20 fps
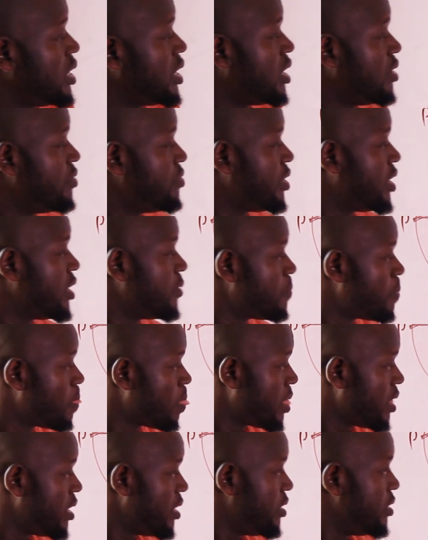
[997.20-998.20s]
have here.
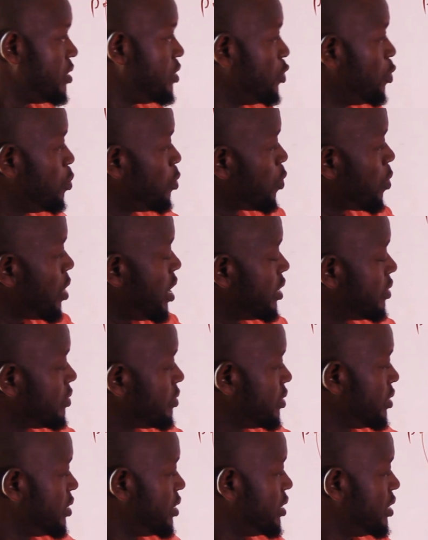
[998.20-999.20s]
Number one,
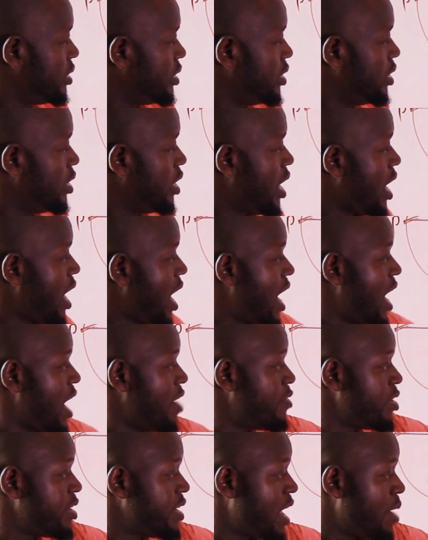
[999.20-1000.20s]
I
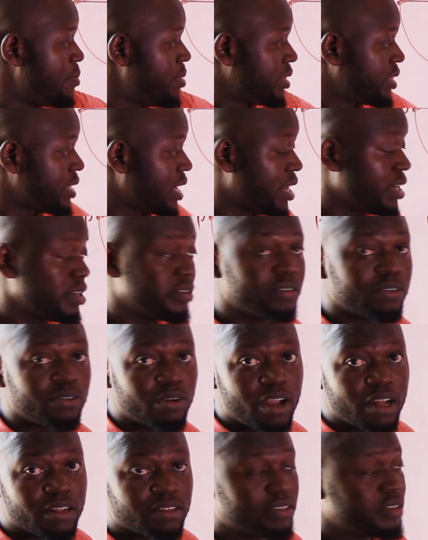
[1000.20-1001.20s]
have a diameter.
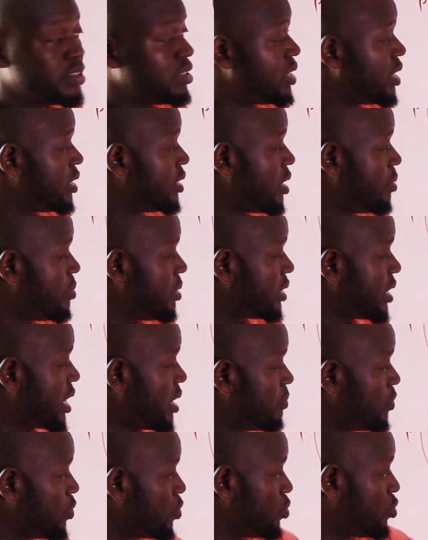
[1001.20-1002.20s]
You can see the diameter.
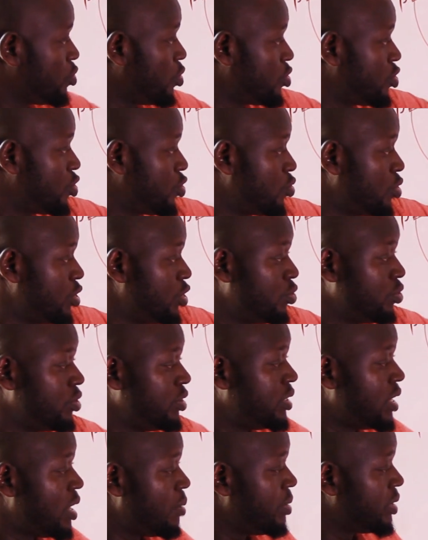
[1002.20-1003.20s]
I'm just showing you
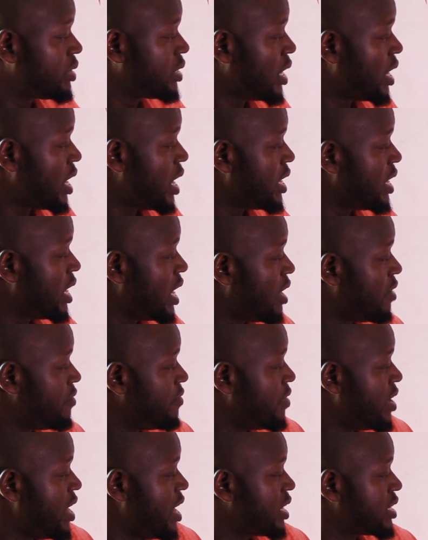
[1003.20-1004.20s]
the diameter. I
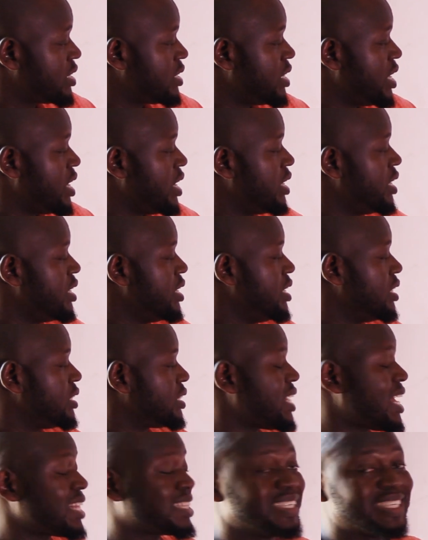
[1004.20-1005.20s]
have x here,
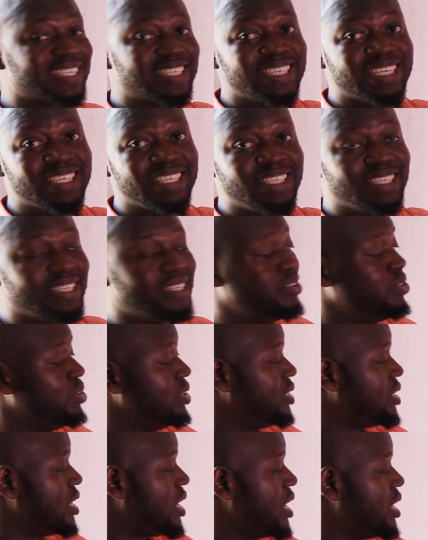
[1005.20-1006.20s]
36
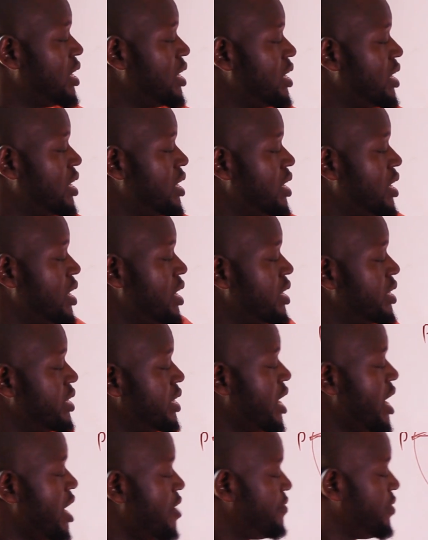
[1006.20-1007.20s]
degrees here.
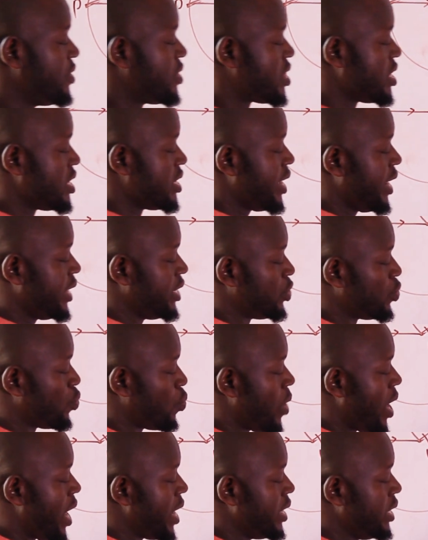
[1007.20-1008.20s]
Then everything here is
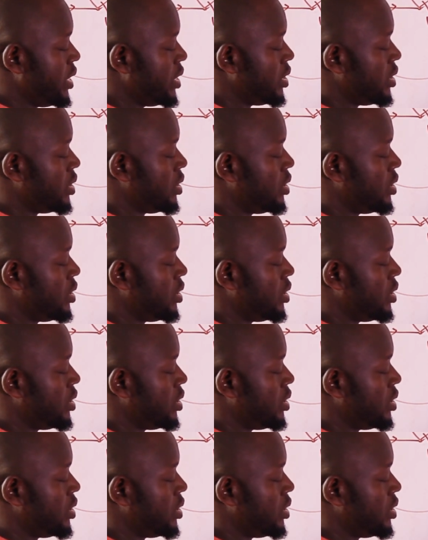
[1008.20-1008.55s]
y,